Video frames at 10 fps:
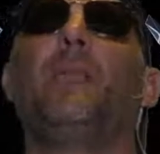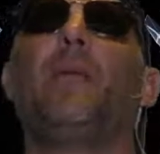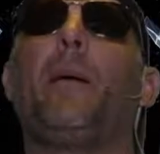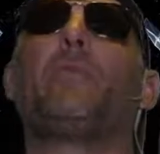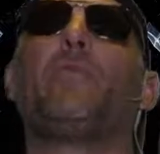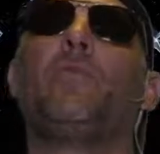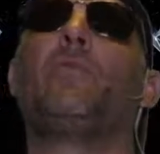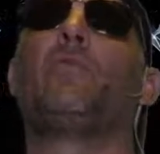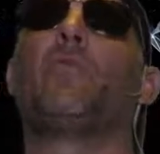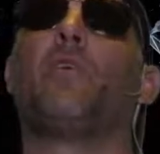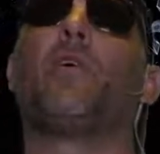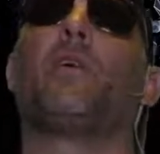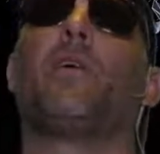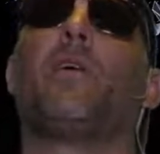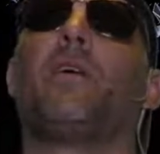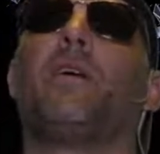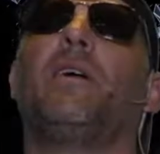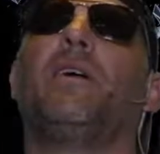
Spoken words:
Paplu with a dog on it.